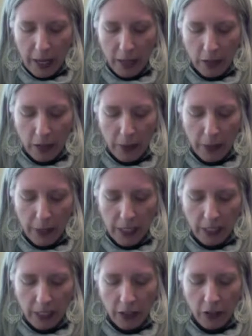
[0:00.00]
on the
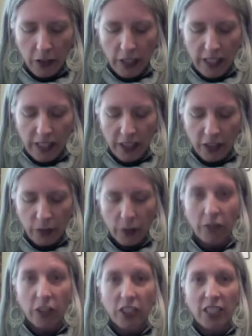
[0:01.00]
particular transaction we
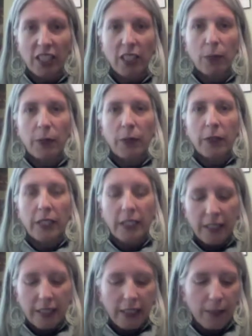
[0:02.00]
have just
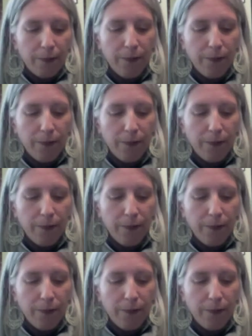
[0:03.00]
experienced.